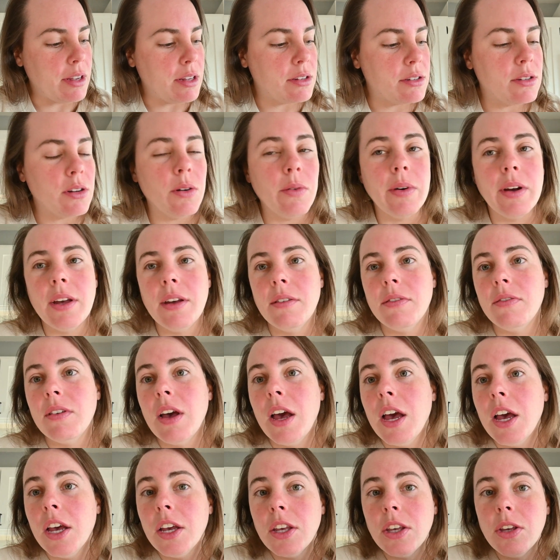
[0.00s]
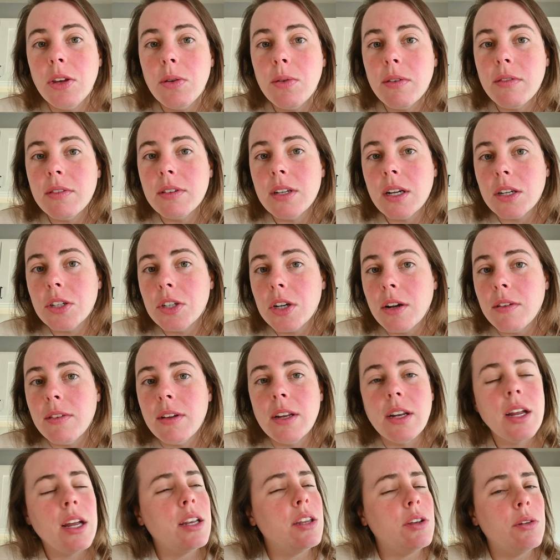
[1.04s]
So if you have a Dutch
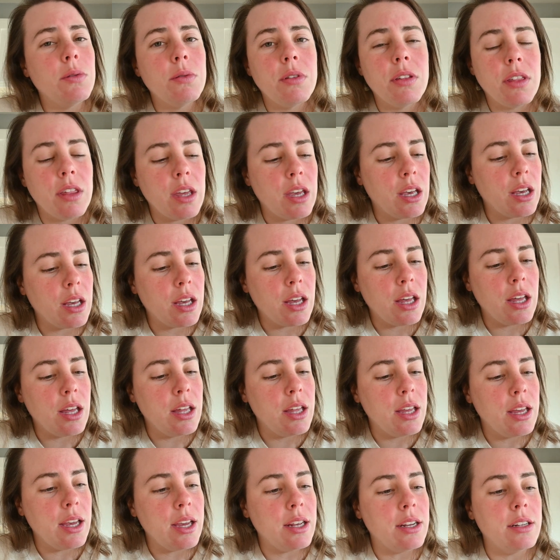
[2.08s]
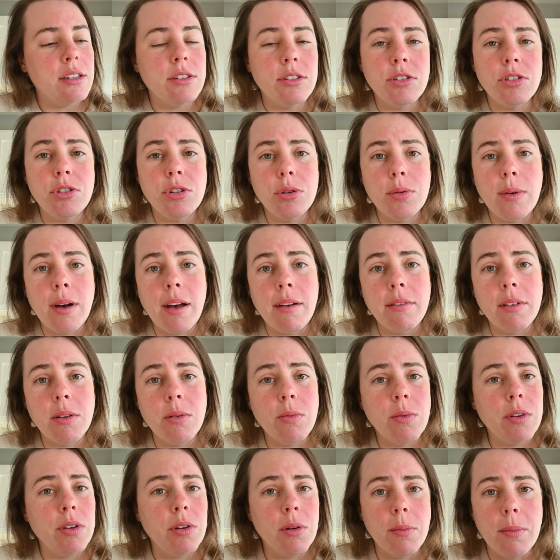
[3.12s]
oven and you think it is too heavy
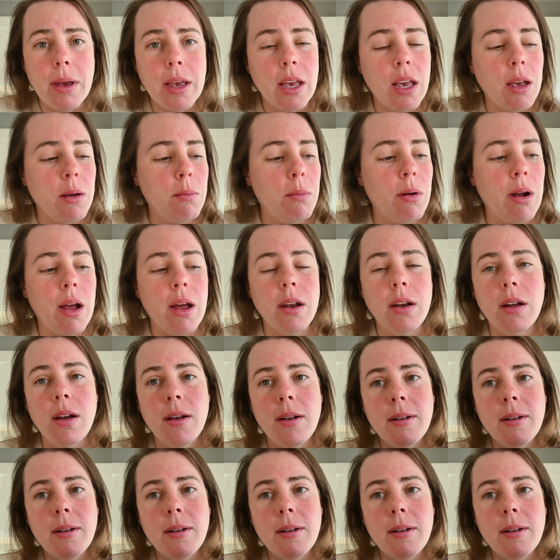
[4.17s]
when you're making bread,